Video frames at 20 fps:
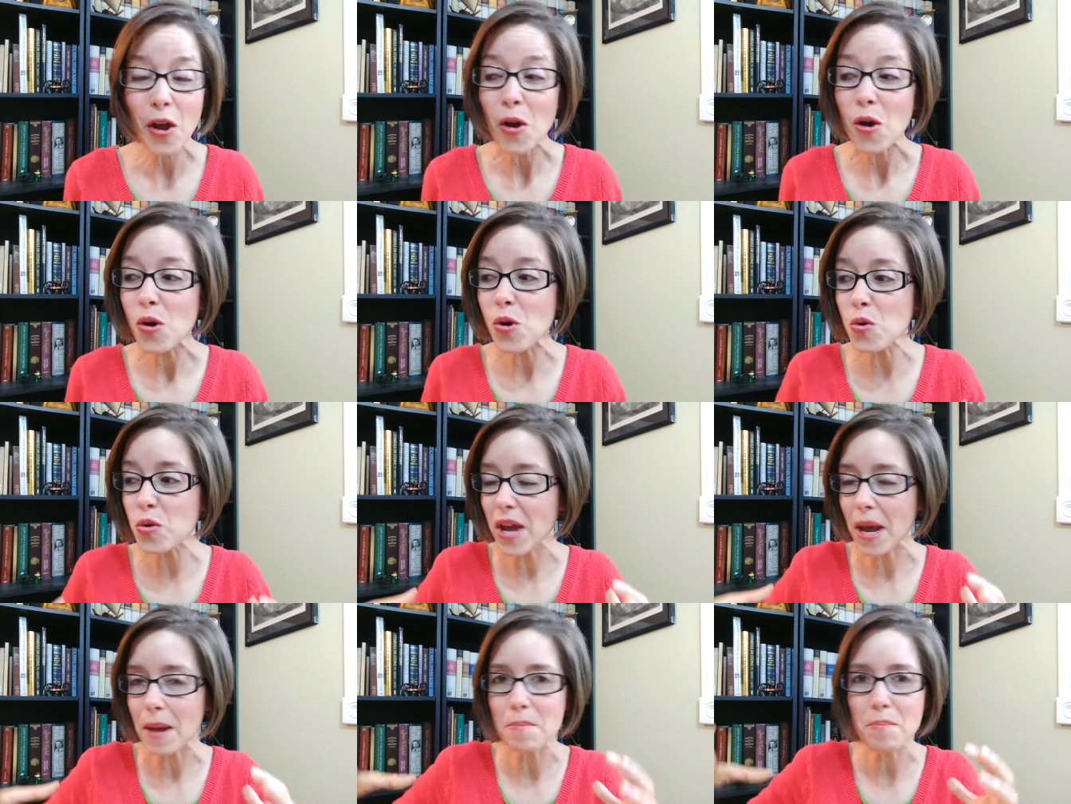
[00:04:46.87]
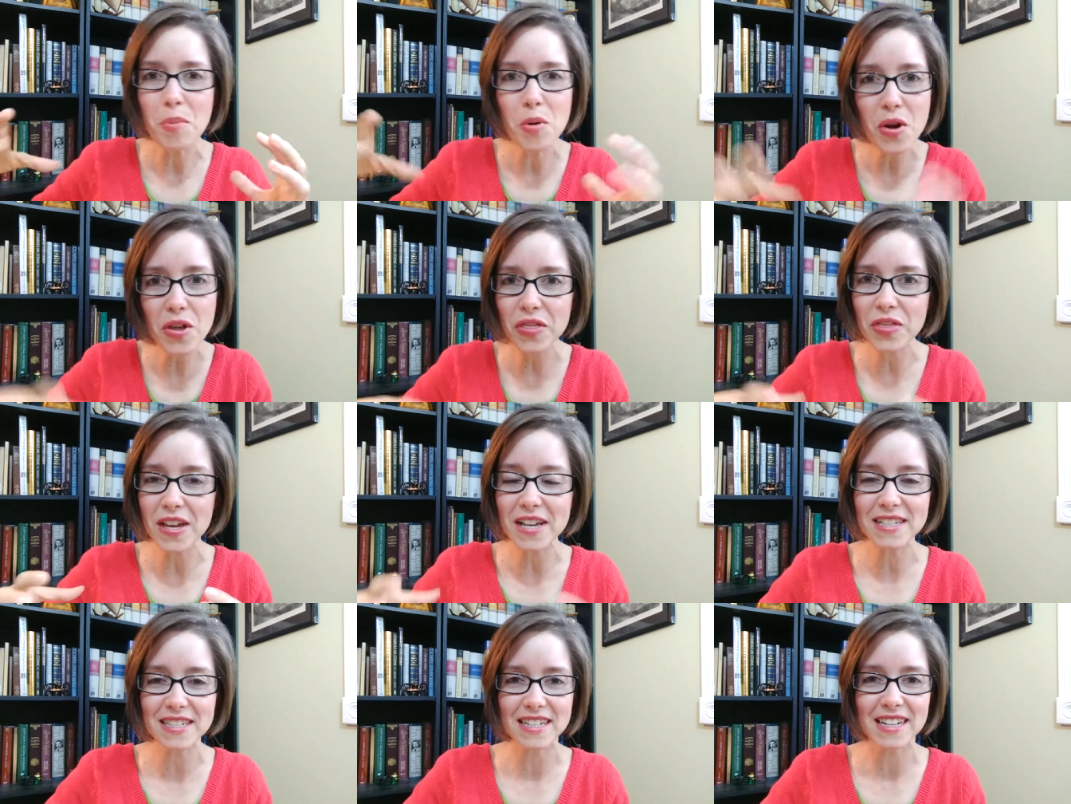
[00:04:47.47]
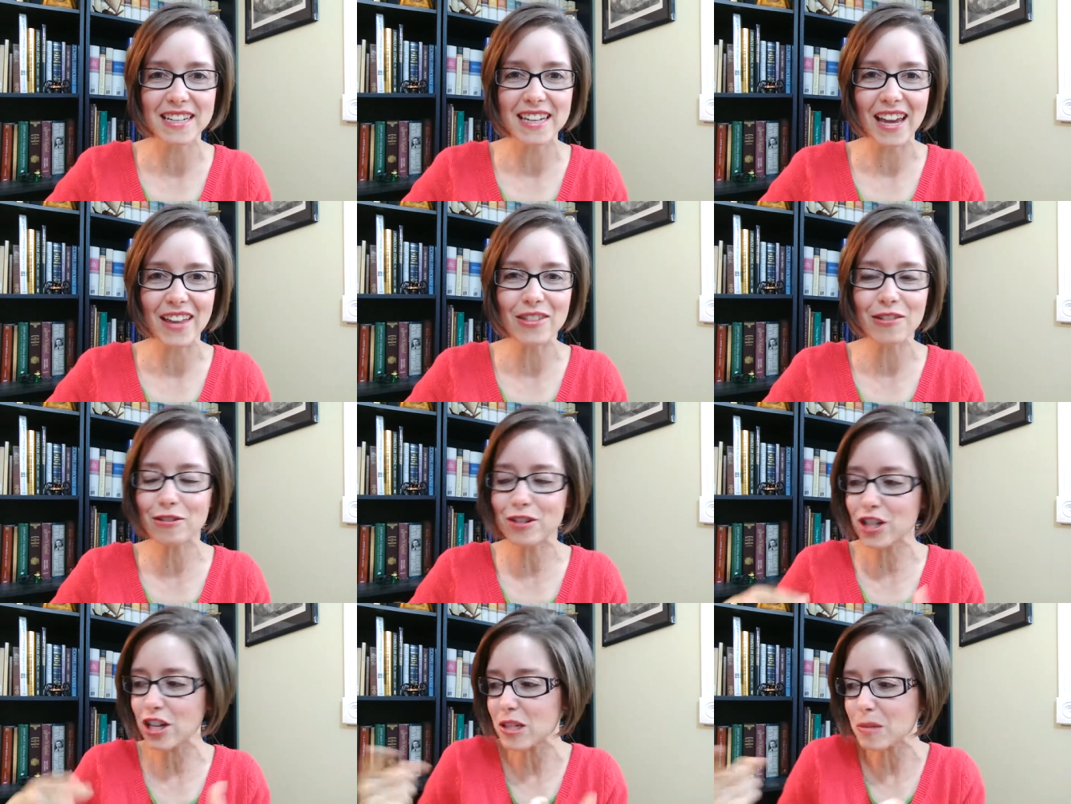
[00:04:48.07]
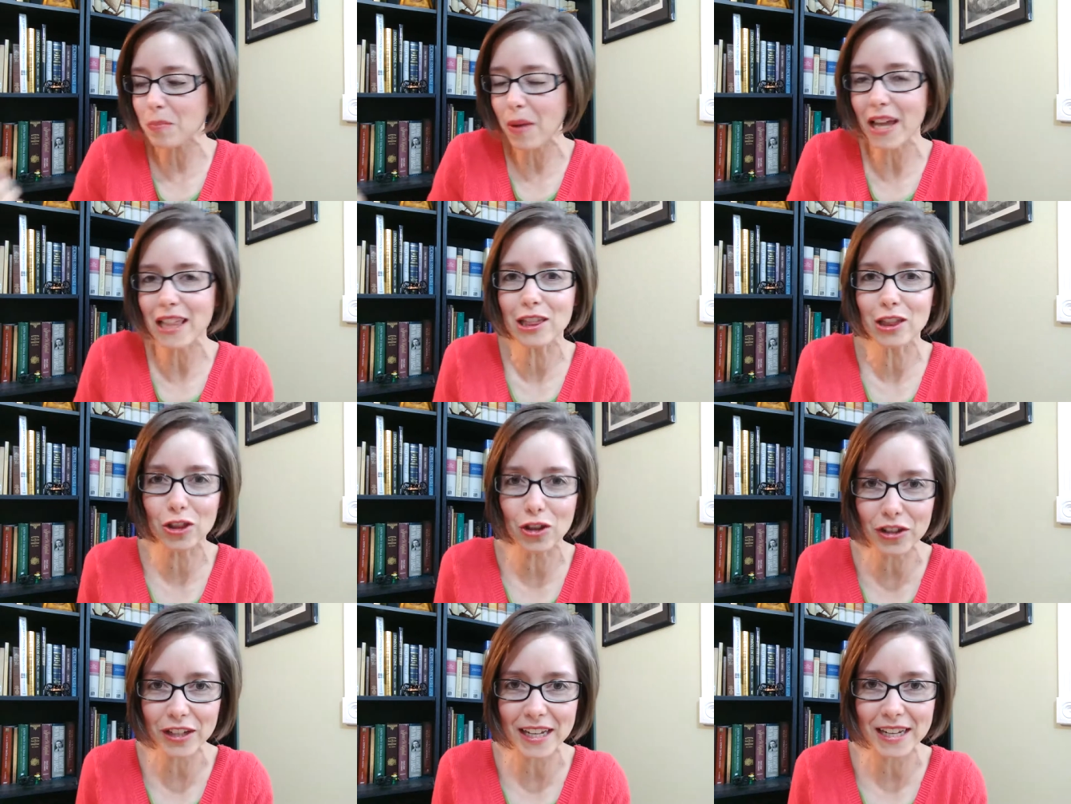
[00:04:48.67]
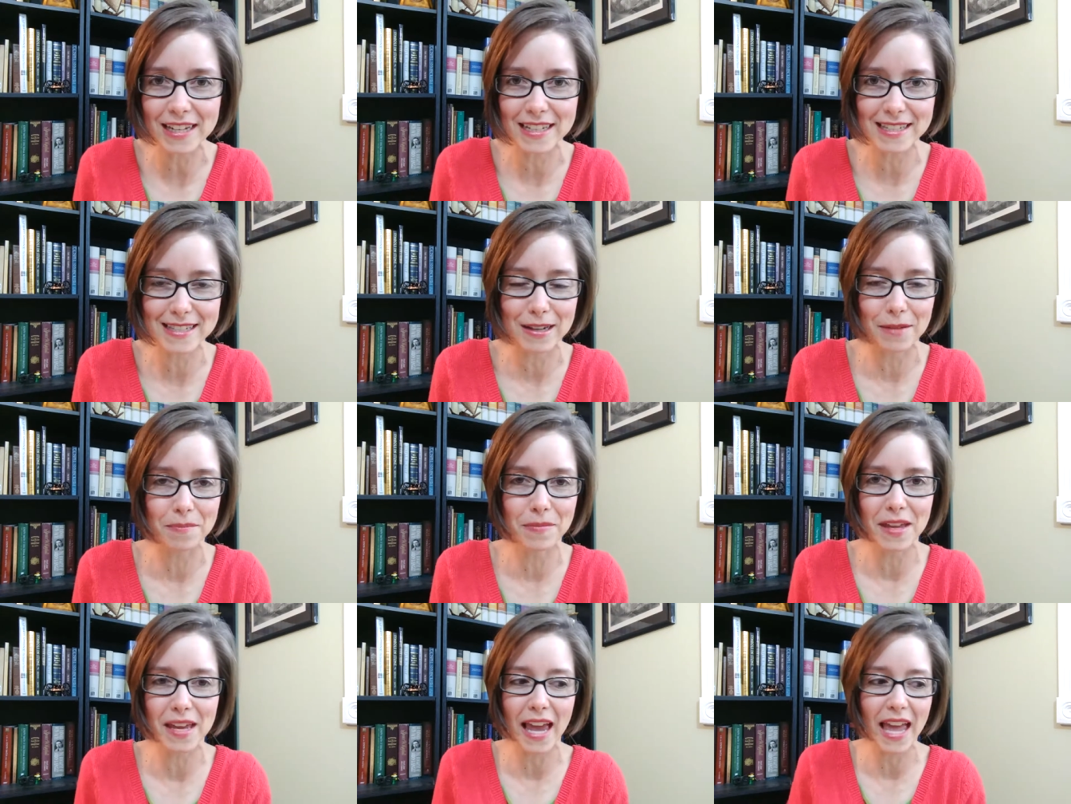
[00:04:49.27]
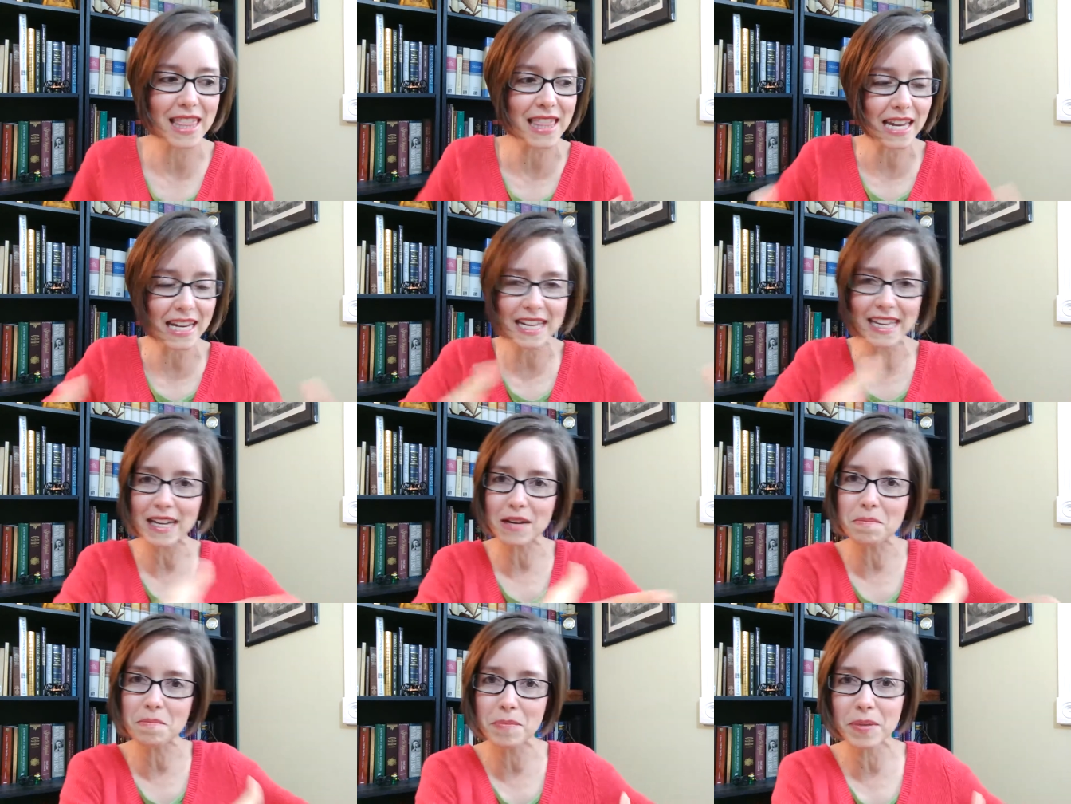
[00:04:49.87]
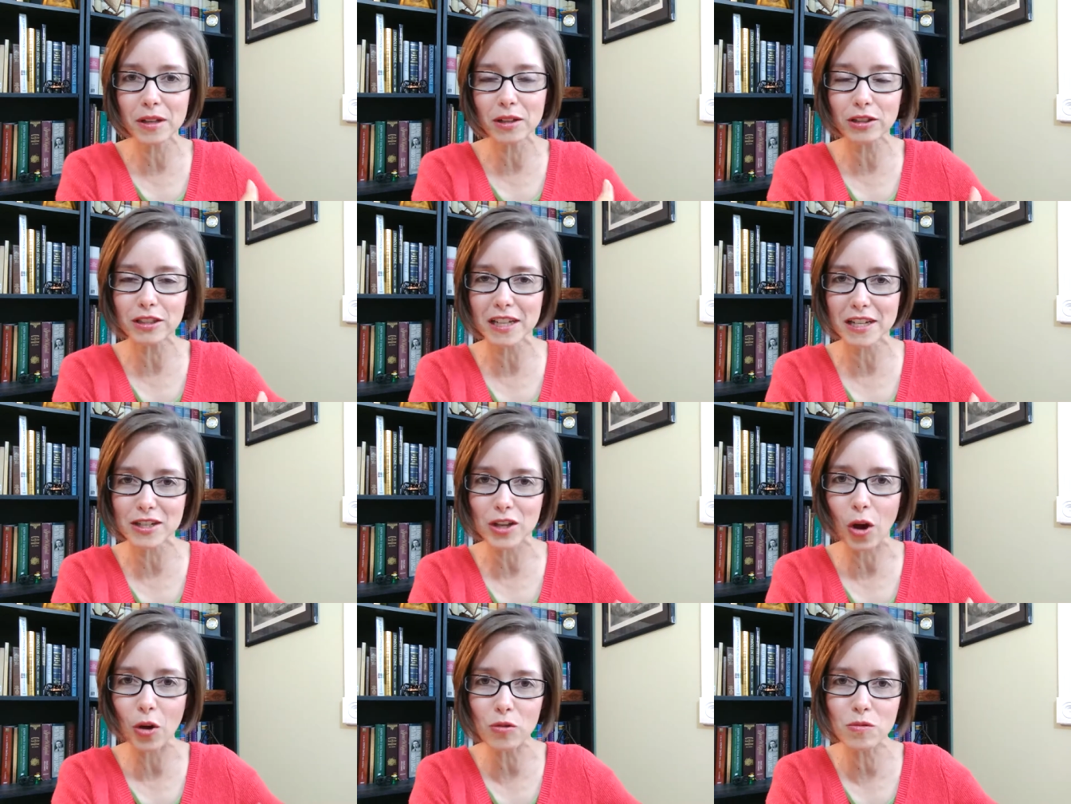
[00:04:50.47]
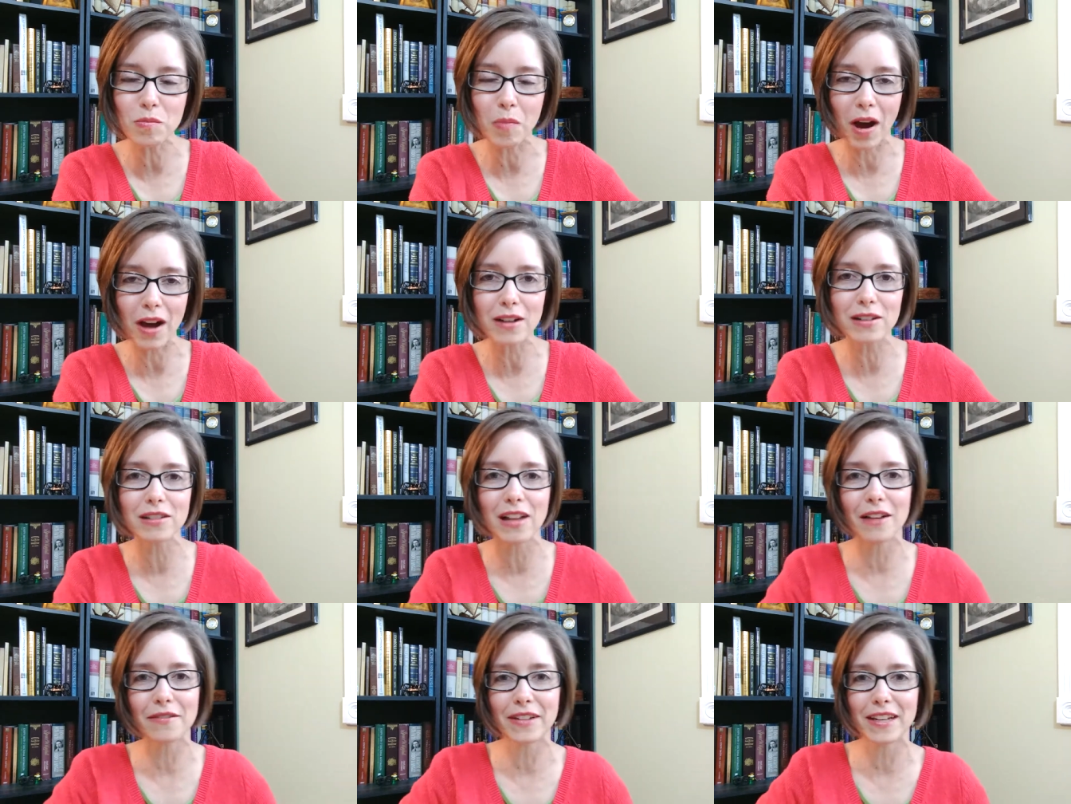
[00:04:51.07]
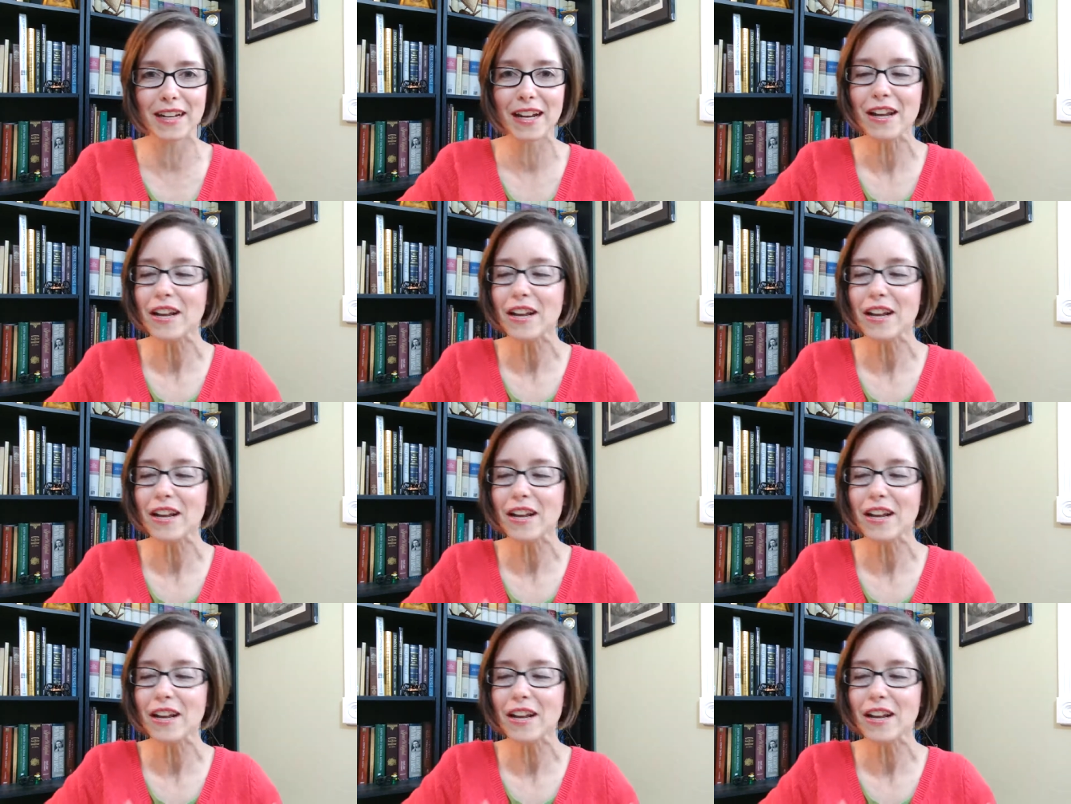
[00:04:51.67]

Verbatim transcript: who can put things together just by looking at something, and then he can build his own model of it.